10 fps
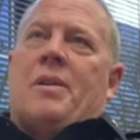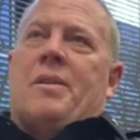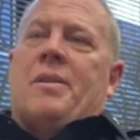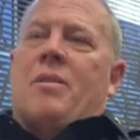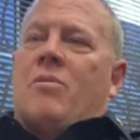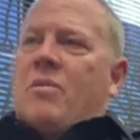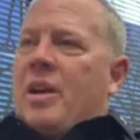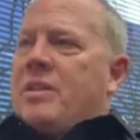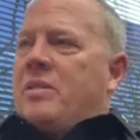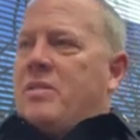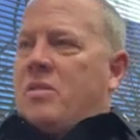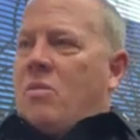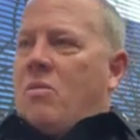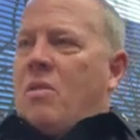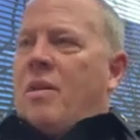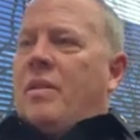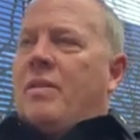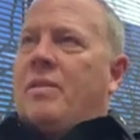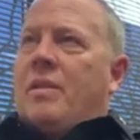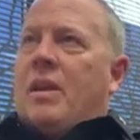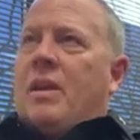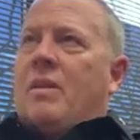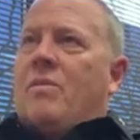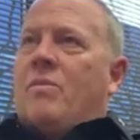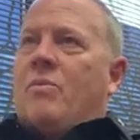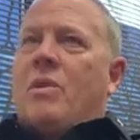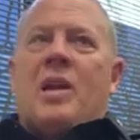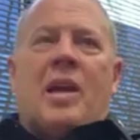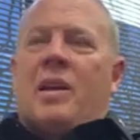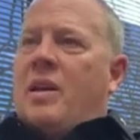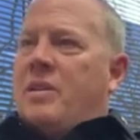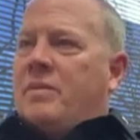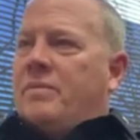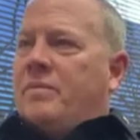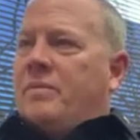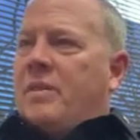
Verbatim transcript: uh, arrests, and so on, and we analyze them.